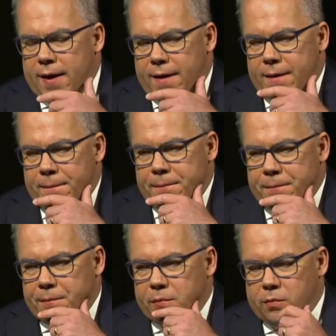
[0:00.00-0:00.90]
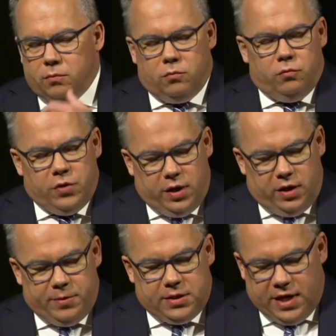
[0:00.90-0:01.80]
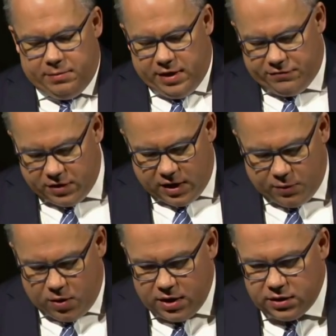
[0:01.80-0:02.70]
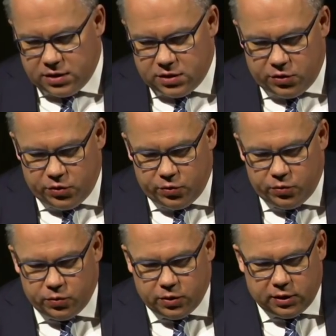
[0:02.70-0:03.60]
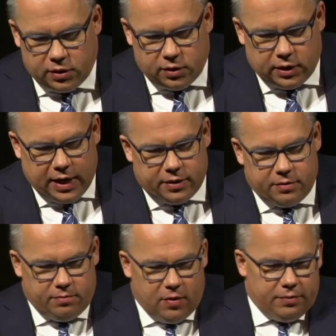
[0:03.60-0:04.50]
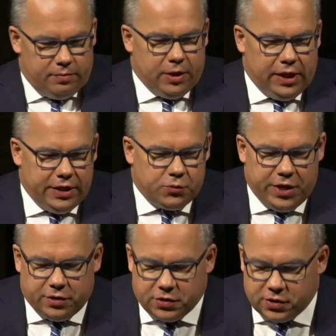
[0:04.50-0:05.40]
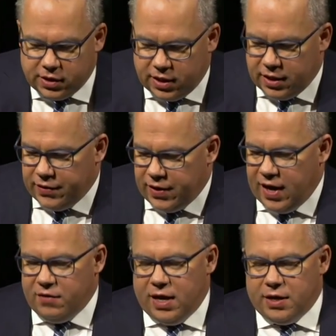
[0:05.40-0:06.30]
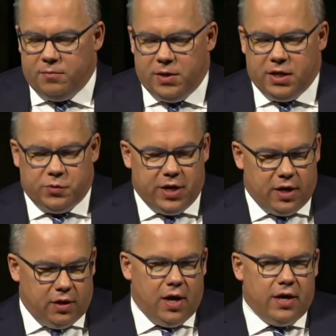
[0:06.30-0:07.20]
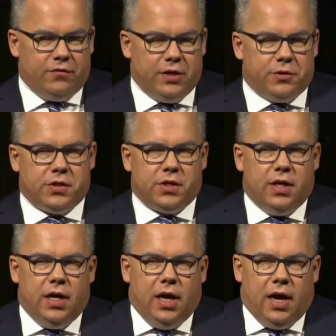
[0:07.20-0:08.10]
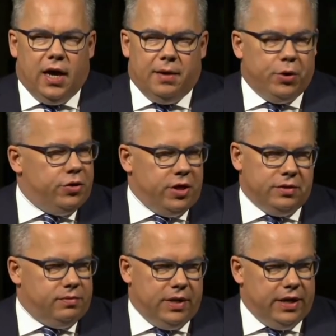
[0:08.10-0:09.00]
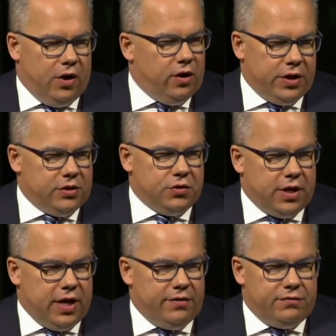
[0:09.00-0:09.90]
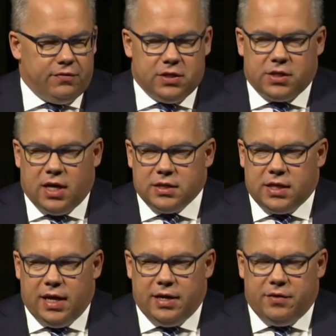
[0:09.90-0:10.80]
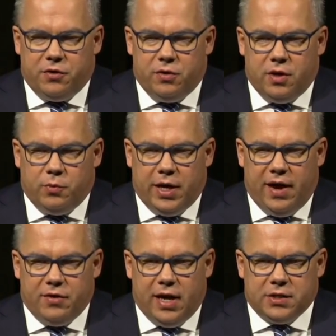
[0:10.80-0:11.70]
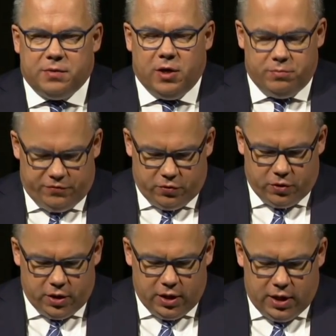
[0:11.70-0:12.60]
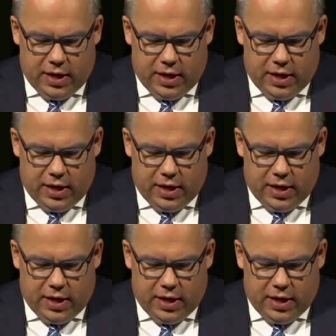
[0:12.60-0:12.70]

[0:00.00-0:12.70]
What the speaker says: We've got a little bit of time left. I wanted to let Maclean's readers have at you, because we got a lot of interest, both in all the issues that I've discussed and in a few that we haven't asked about before.